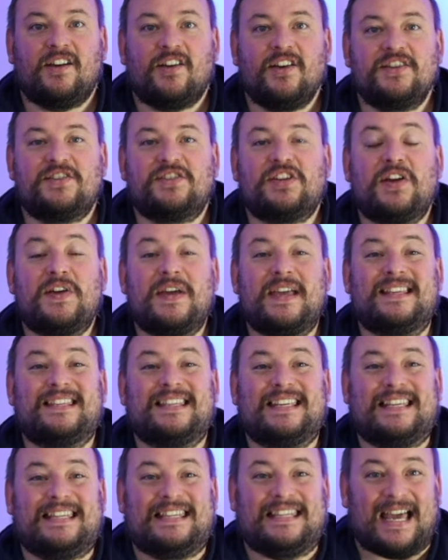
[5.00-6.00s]
guys, so in
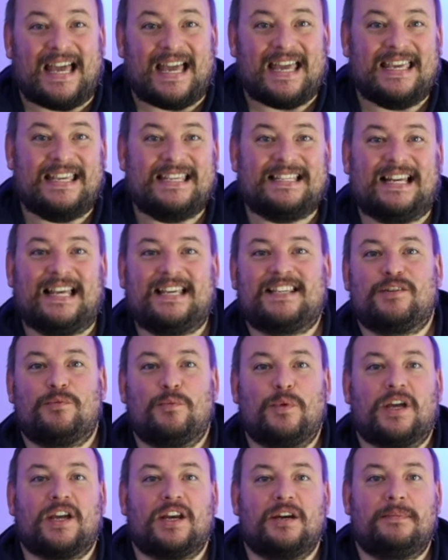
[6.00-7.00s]
today's
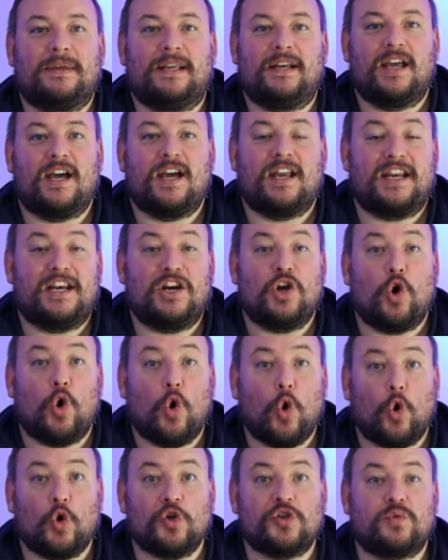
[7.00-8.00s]
lesson we're going to be learning
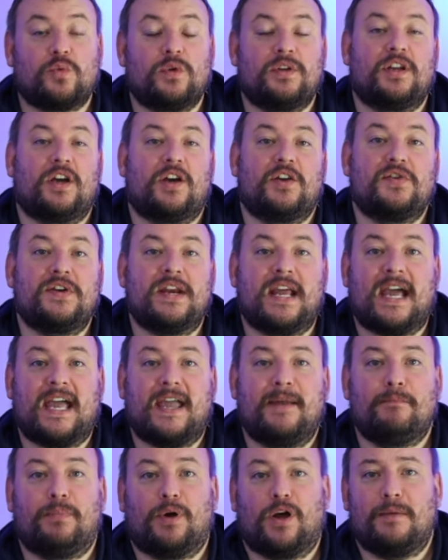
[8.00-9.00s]
Horse with No
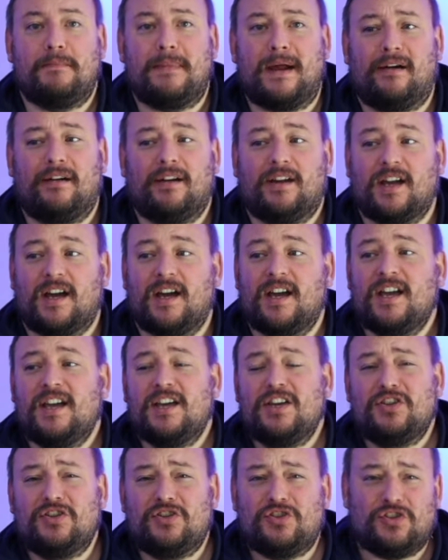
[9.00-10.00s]
Name by America.
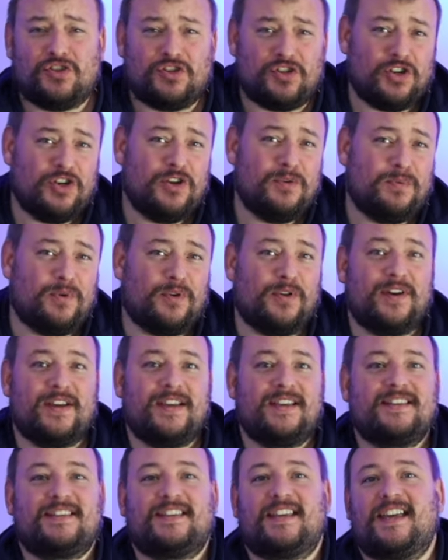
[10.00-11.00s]
Super
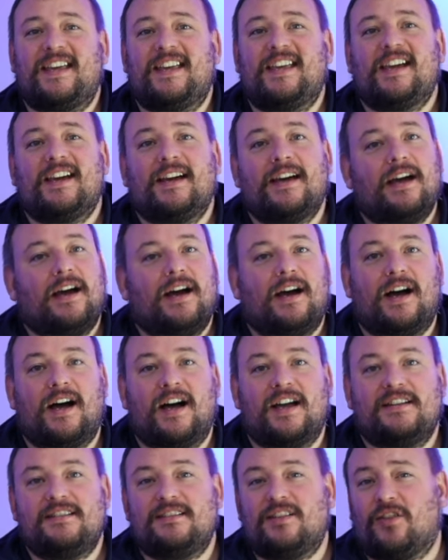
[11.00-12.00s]
easy,
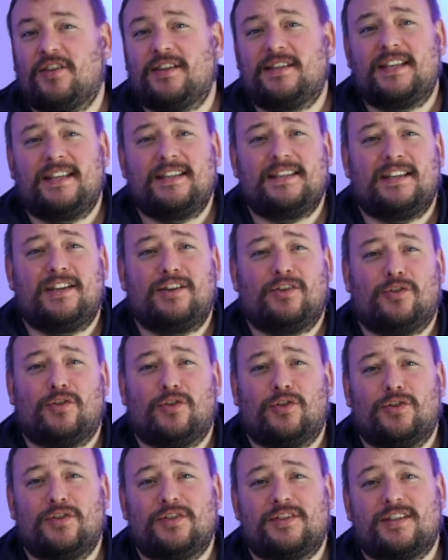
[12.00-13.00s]
nice easy
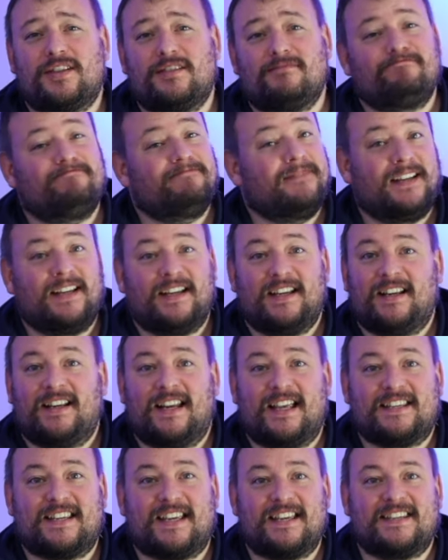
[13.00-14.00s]
chords.
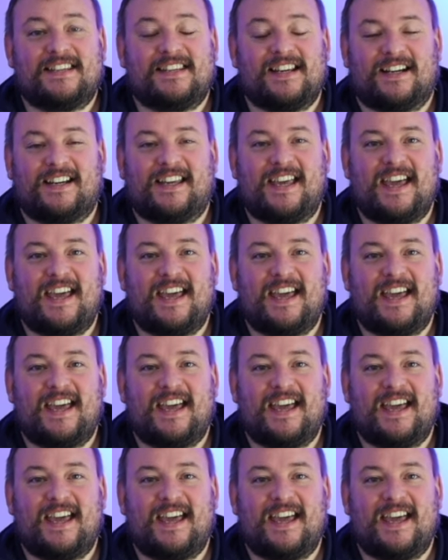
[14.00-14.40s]
Let's get stuck